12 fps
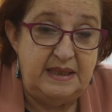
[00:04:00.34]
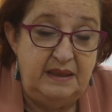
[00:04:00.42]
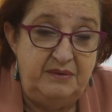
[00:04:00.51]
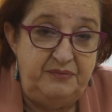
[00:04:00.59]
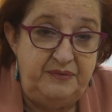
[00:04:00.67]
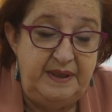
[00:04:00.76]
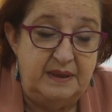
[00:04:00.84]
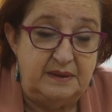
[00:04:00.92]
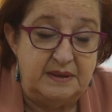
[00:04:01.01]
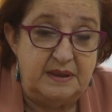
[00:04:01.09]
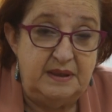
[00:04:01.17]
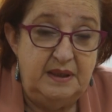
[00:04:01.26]
in the
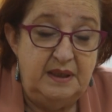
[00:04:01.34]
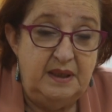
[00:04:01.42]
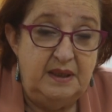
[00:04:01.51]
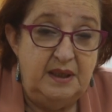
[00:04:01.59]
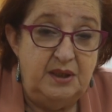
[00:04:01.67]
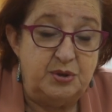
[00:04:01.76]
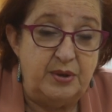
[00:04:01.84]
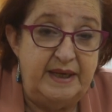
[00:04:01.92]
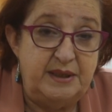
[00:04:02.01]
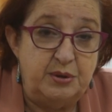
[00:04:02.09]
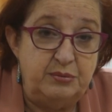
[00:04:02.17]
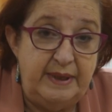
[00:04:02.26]
field,
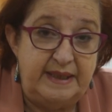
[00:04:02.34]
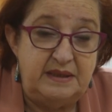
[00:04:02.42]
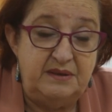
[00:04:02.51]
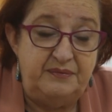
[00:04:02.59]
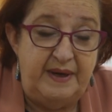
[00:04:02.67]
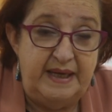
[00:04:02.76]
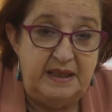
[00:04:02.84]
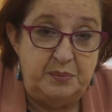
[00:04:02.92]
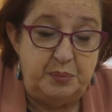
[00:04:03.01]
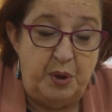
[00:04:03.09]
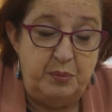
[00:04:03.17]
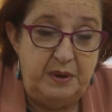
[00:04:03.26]
trying to rectify the
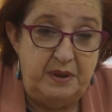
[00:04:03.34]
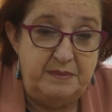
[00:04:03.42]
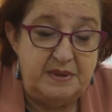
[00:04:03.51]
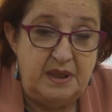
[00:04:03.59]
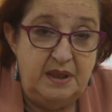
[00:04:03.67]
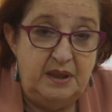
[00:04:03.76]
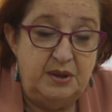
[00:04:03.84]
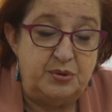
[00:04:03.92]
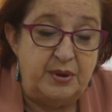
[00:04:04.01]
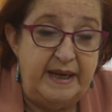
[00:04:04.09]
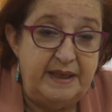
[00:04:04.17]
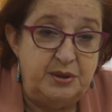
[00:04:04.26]
problems,
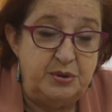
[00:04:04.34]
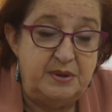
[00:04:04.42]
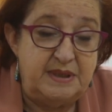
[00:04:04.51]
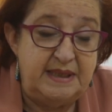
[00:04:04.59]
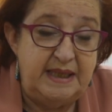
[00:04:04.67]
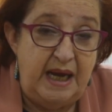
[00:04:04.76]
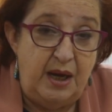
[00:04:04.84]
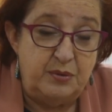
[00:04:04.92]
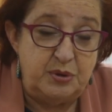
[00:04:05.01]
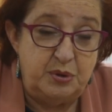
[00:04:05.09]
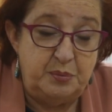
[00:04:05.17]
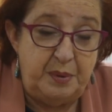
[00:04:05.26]
trying to see how
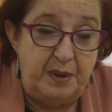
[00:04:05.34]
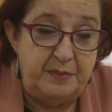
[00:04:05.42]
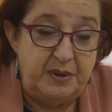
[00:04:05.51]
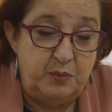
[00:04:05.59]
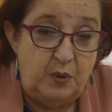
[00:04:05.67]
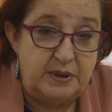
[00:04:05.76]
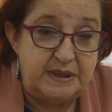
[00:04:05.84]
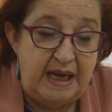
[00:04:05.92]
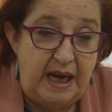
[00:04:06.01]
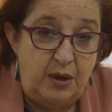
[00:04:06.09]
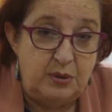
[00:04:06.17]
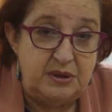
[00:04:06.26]
to pump the water
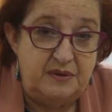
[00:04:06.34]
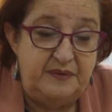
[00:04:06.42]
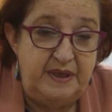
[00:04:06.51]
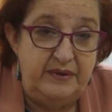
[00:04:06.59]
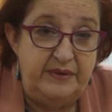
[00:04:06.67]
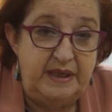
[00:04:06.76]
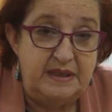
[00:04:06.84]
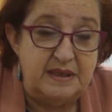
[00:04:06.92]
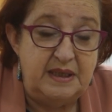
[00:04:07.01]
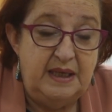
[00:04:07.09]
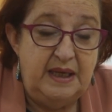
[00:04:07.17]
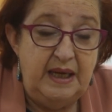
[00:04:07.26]
out of
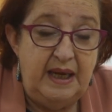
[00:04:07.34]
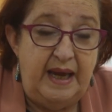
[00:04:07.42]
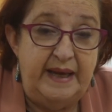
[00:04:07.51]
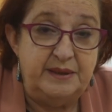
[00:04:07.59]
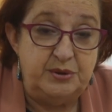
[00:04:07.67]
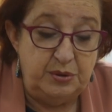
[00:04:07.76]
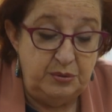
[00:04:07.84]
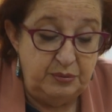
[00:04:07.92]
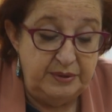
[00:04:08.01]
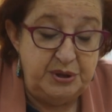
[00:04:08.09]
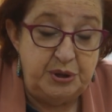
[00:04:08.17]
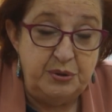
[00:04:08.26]
areas and to
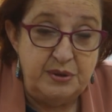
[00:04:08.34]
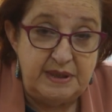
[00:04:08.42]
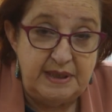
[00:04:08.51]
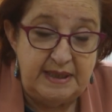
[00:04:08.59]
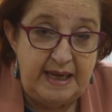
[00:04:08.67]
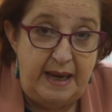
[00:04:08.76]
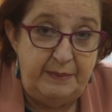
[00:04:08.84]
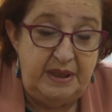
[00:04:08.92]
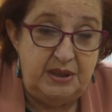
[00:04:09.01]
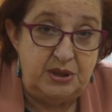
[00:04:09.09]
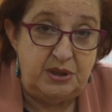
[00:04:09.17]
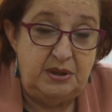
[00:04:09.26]
reduce the
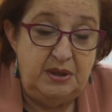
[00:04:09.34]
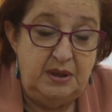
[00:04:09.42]
damage